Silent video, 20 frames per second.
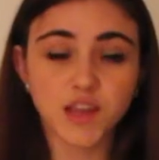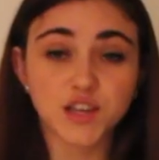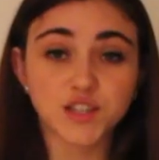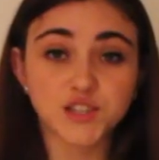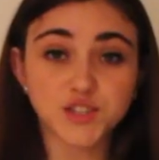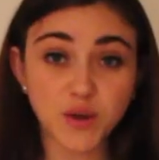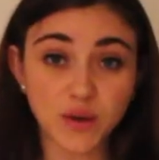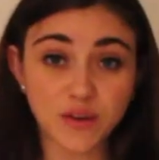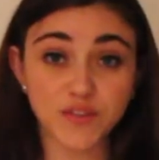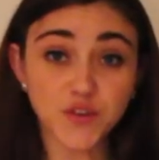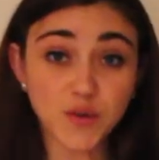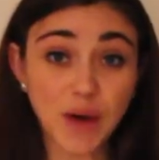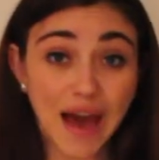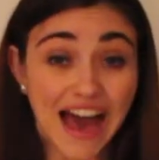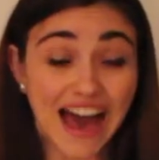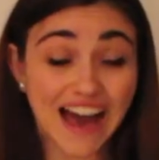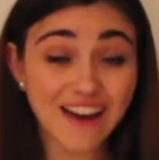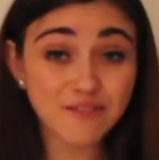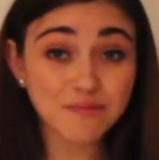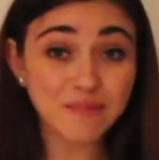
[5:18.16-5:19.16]
So if you
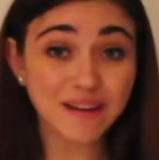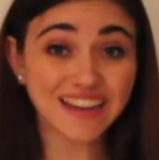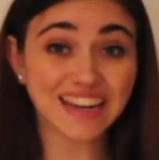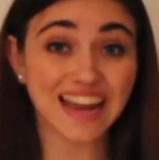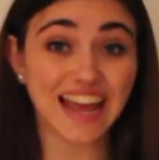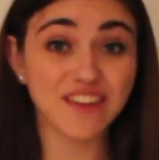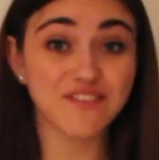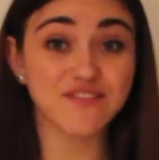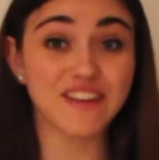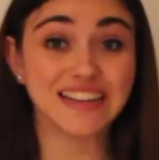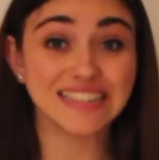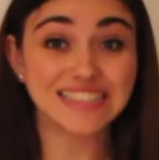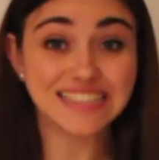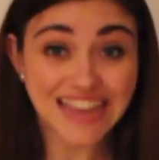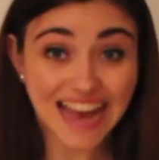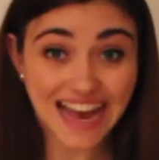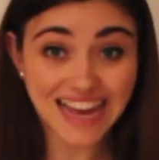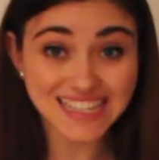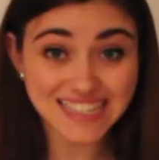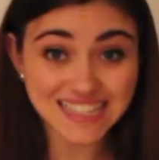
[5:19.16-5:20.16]
have made a
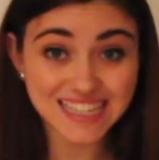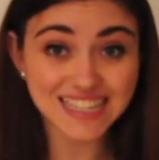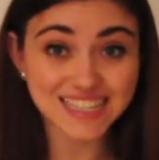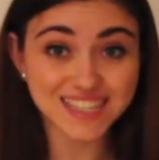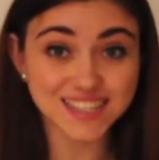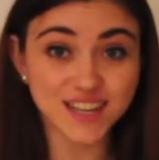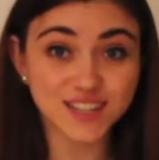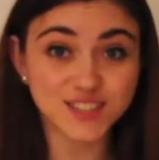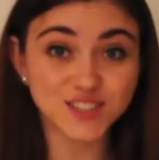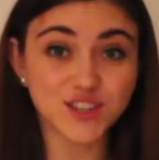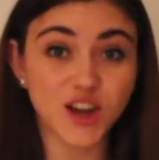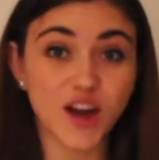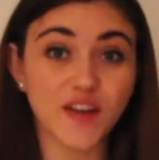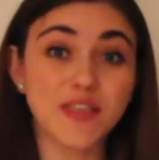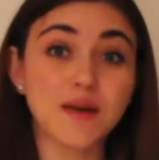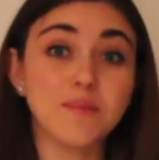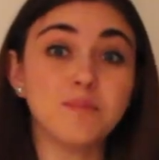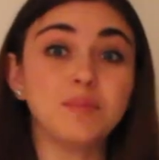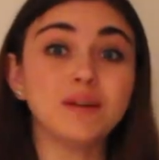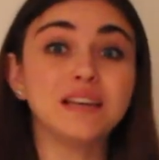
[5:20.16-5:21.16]
fantastic sun jar,
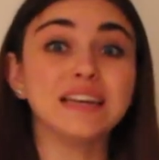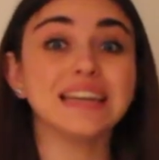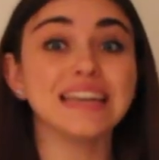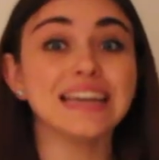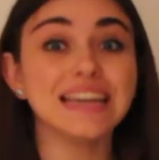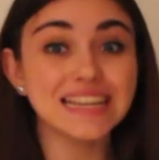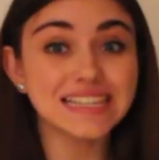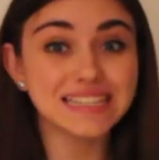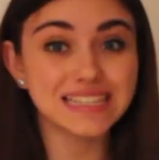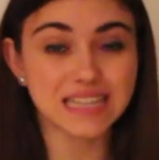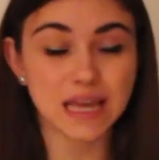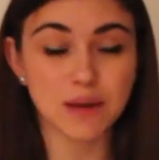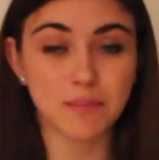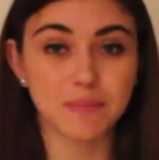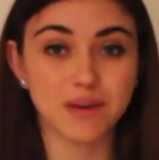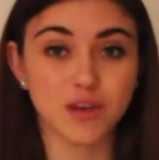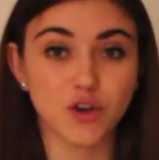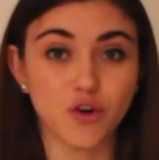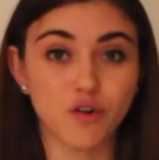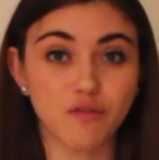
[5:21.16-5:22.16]
then please send
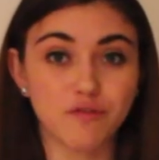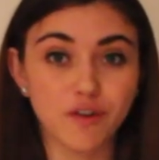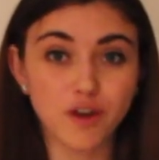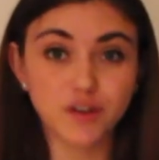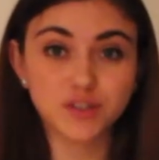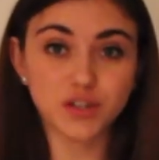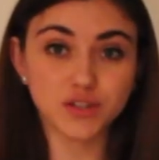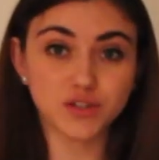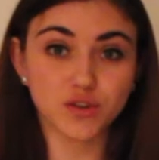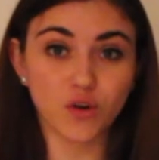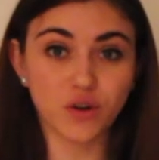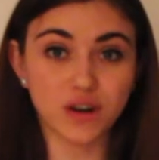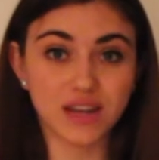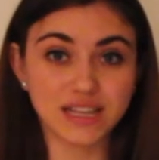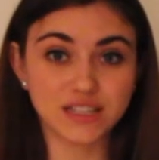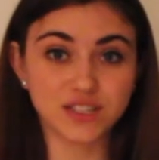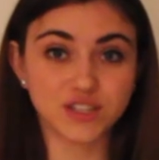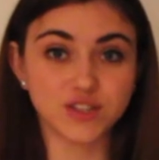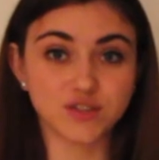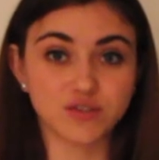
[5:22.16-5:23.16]
me your photos on
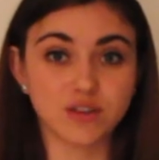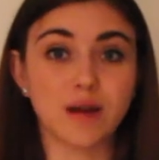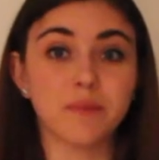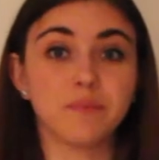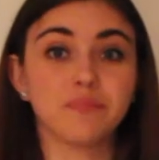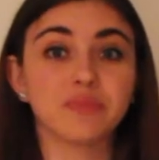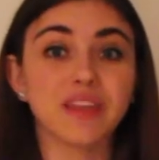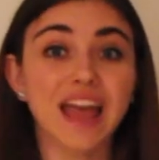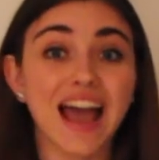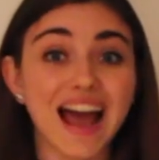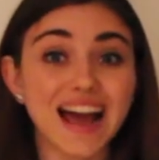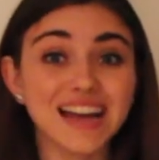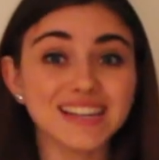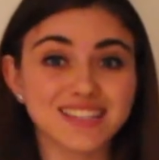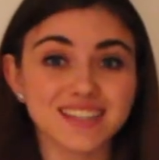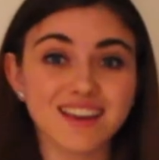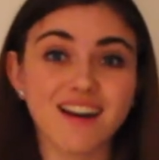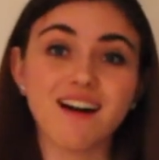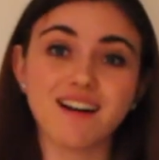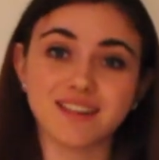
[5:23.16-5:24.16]
Instagram
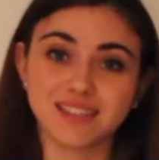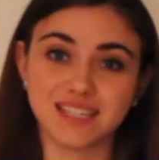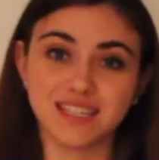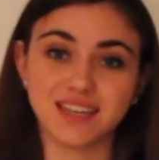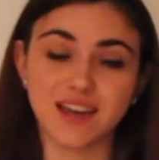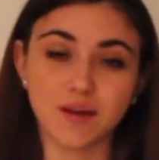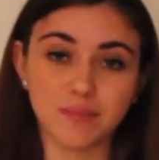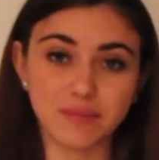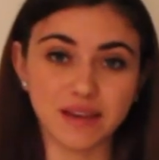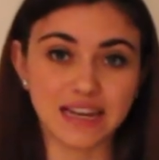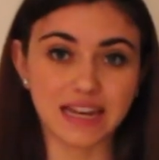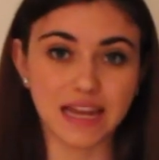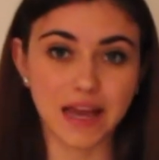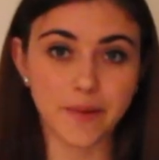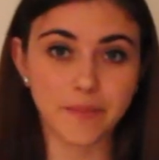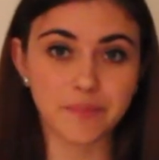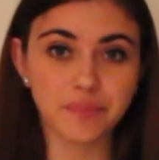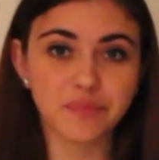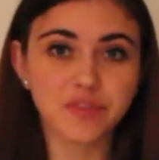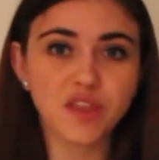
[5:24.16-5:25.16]
at Arty
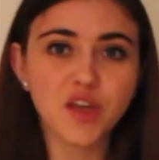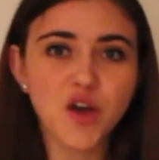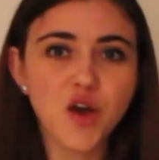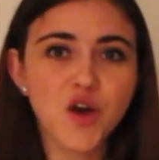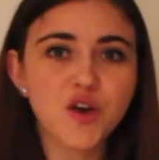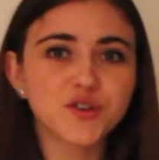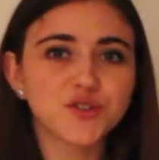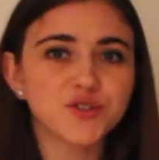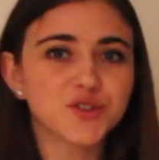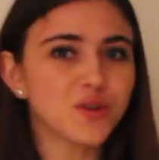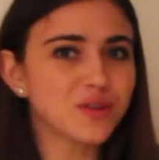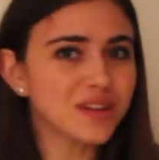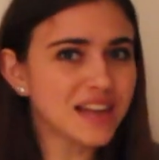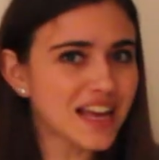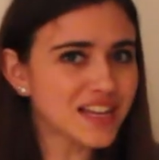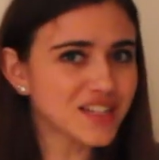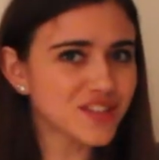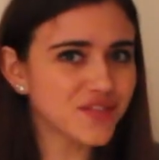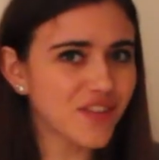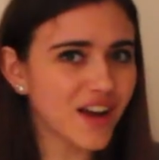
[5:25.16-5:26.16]
Amelia. So
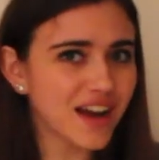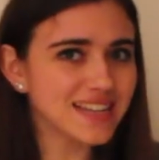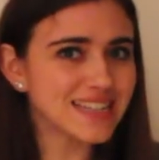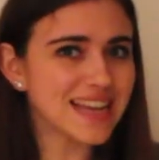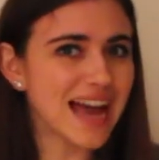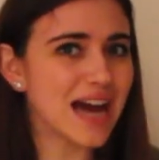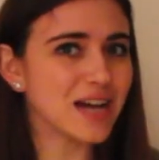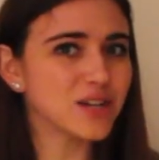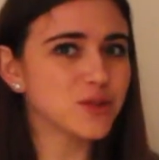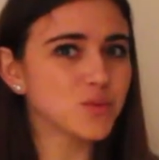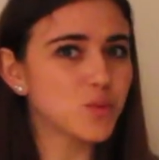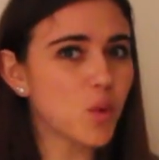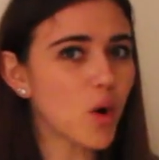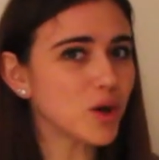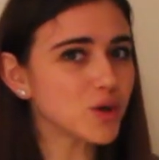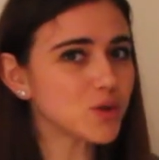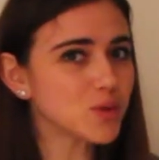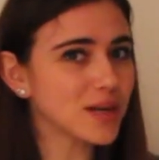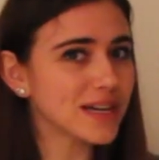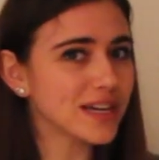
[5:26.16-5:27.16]
let's find out
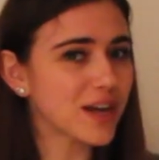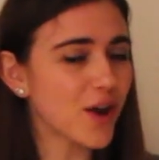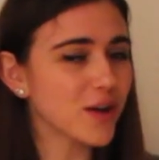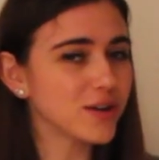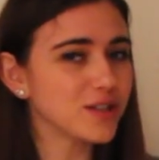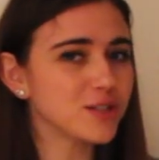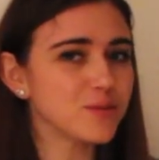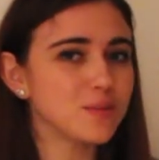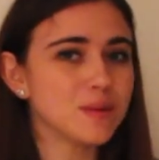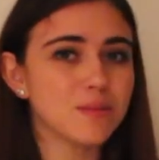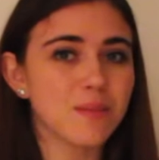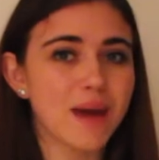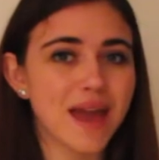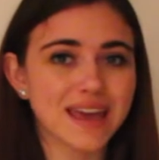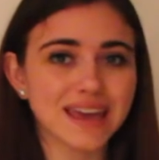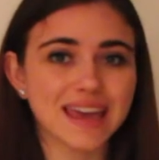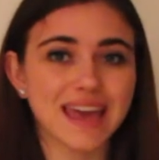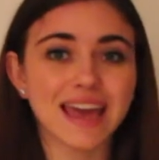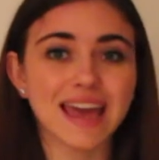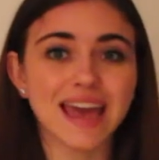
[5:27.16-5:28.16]
what we're going to be
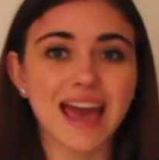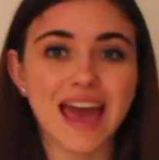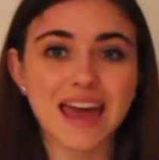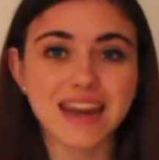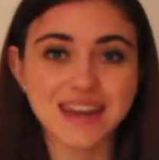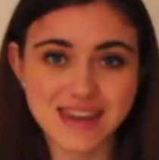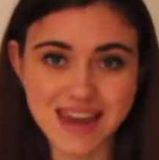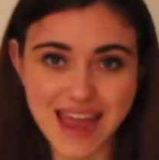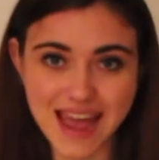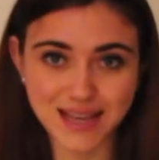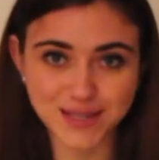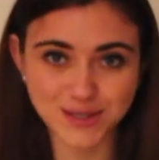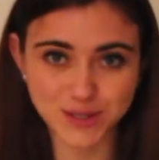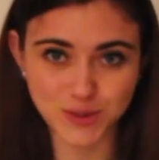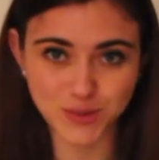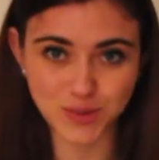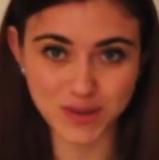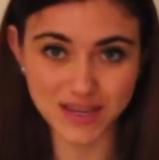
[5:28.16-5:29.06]
making next